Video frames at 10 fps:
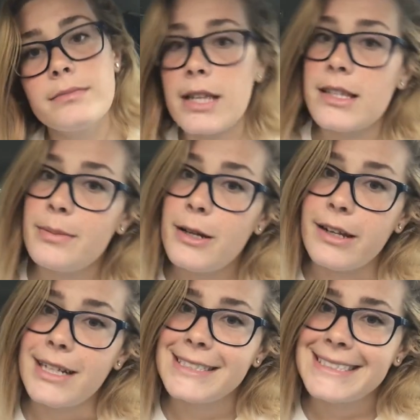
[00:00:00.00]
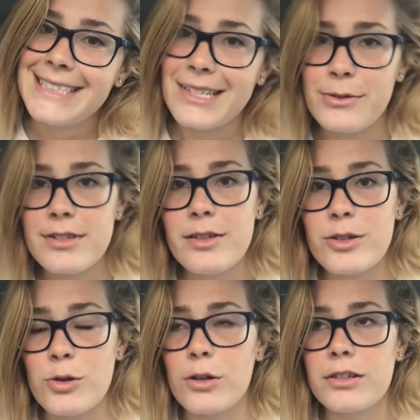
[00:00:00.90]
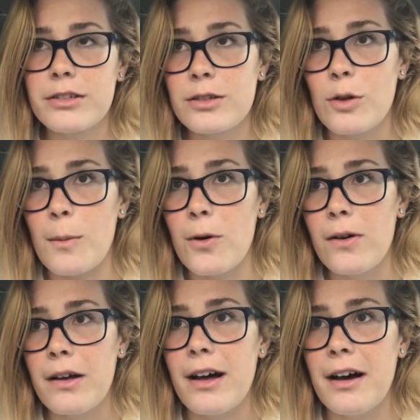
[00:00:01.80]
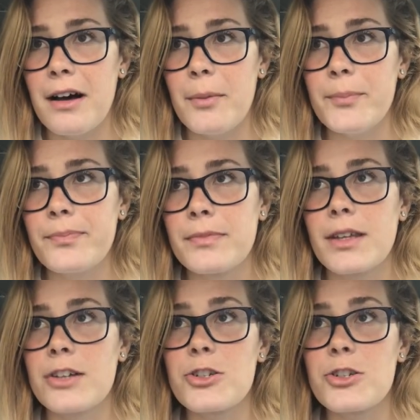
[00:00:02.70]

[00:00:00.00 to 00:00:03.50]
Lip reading: that's about it. This one's a lot shorter than normal. I